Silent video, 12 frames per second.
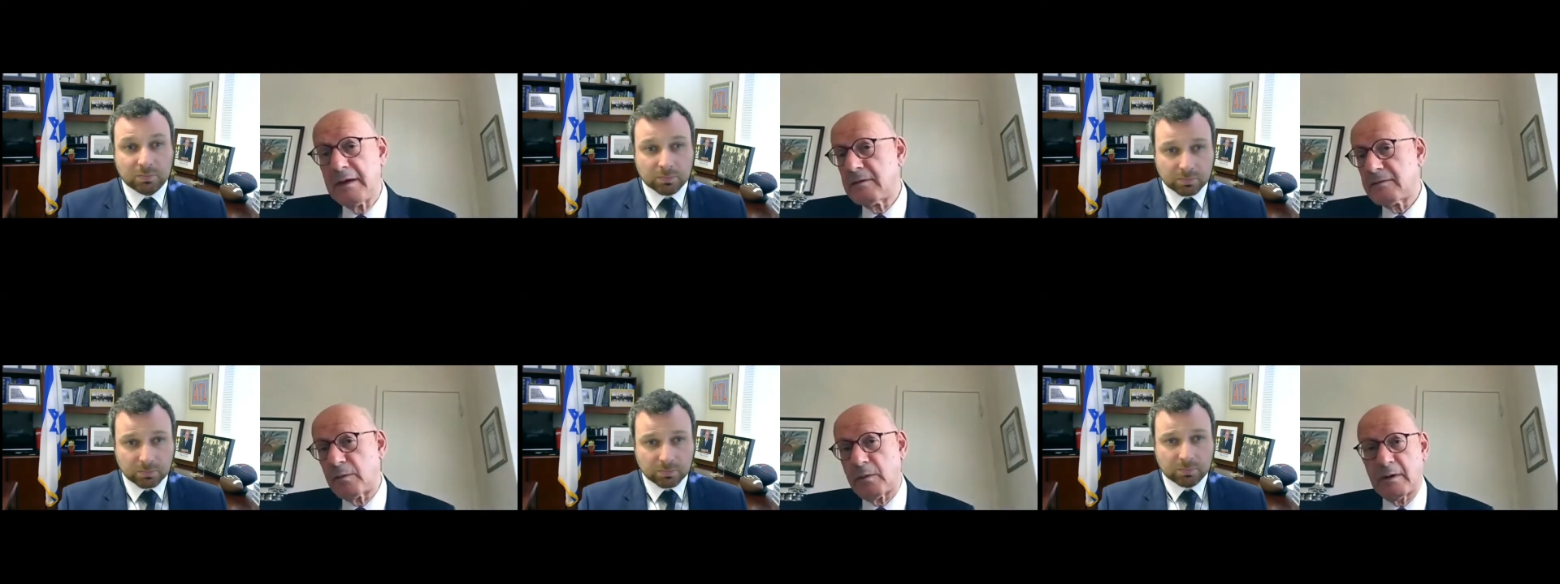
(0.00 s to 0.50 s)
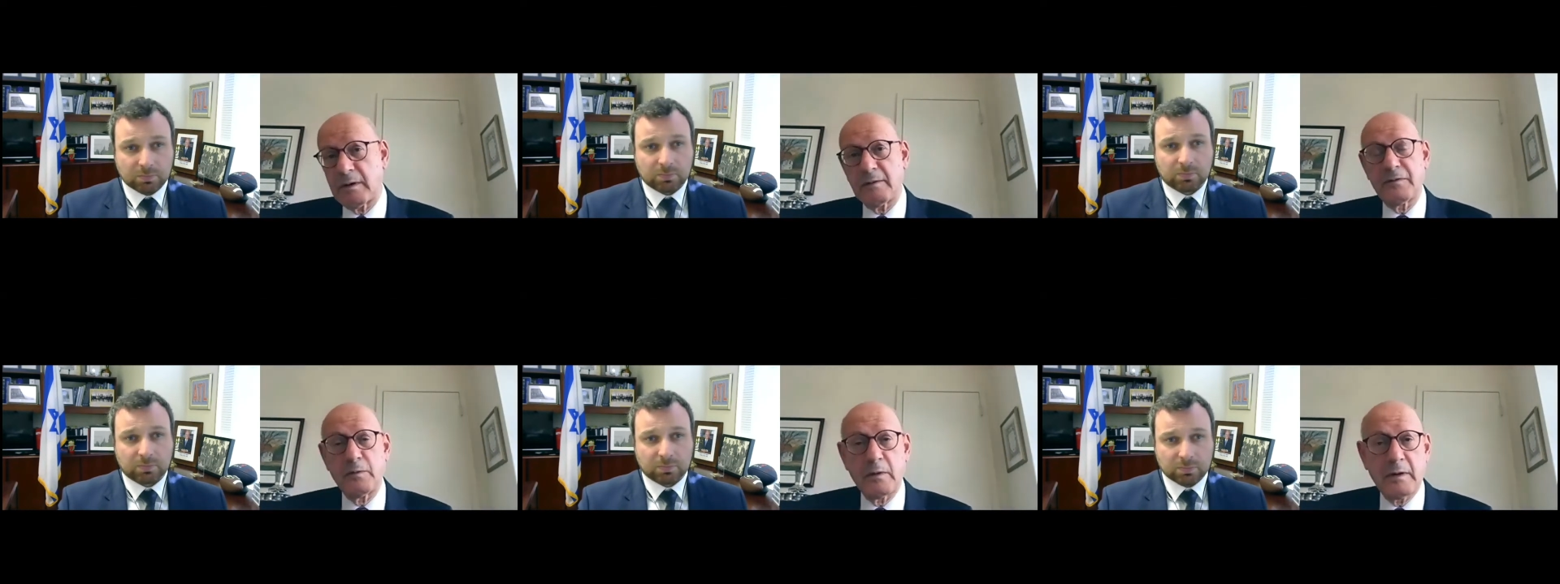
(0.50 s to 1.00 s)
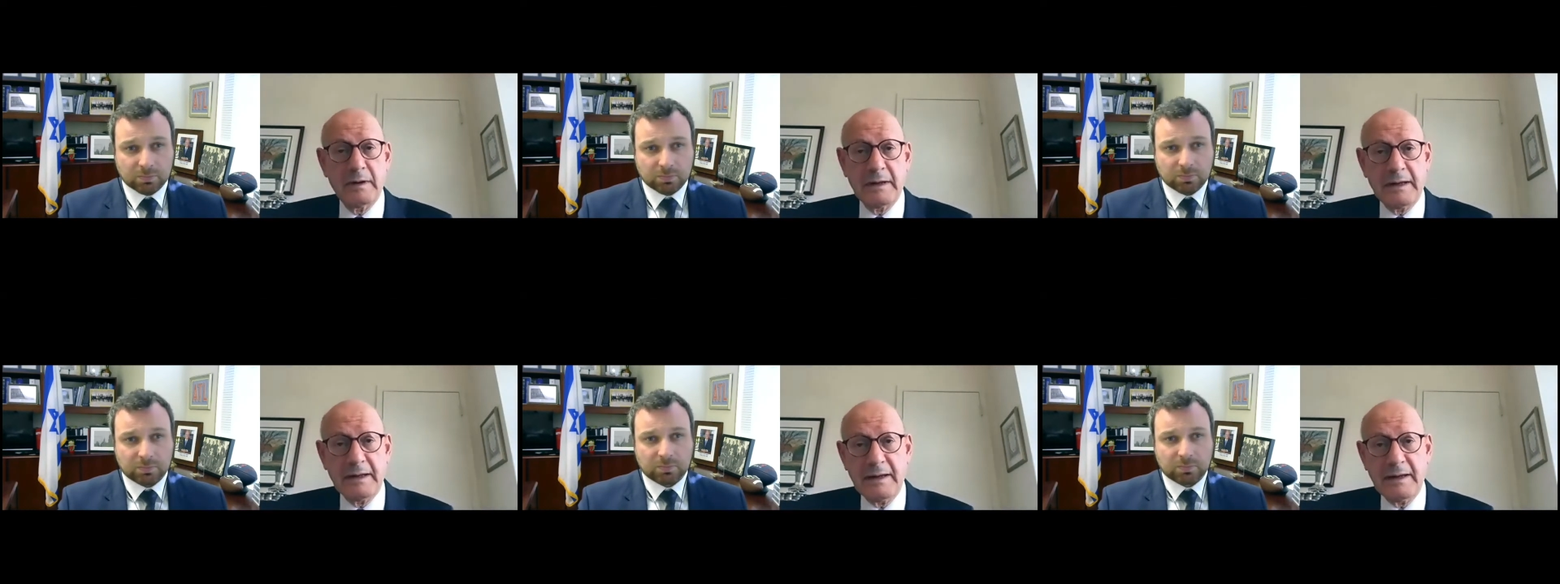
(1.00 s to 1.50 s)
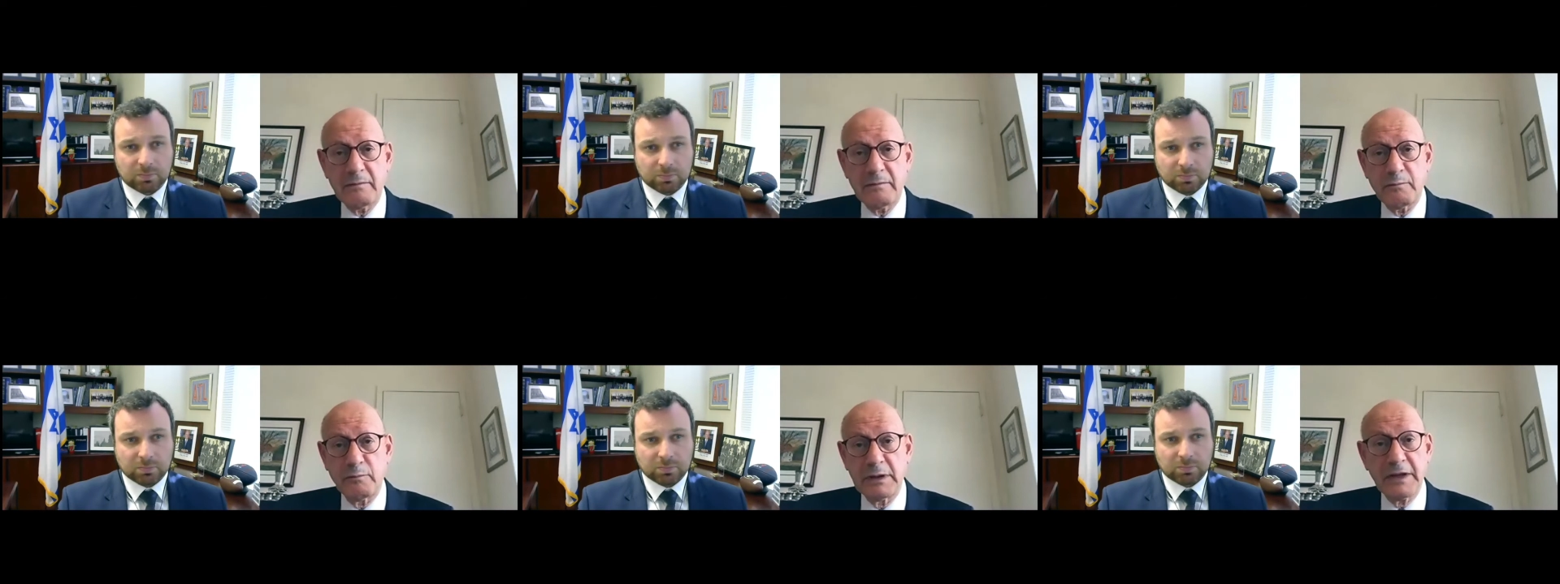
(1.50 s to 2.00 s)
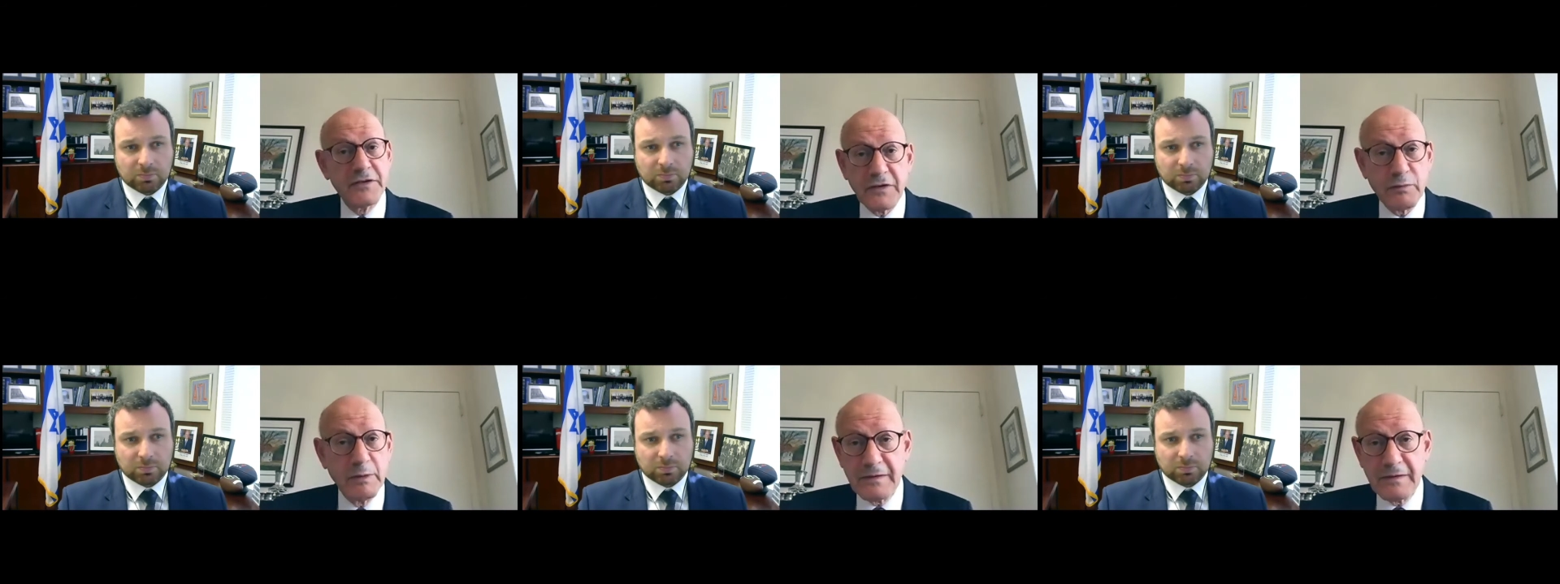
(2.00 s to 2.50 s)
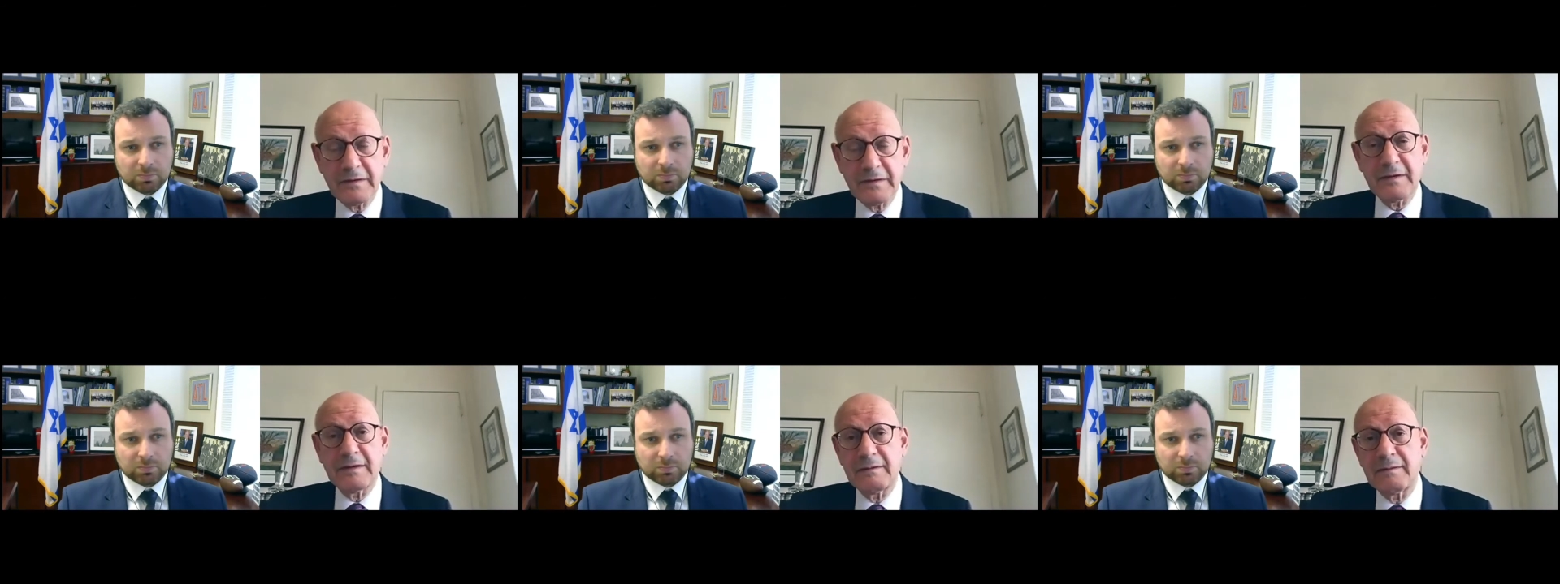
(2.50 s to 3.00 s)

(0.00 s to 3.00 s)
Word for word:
Speaker 1: for for uh, religious reasons, and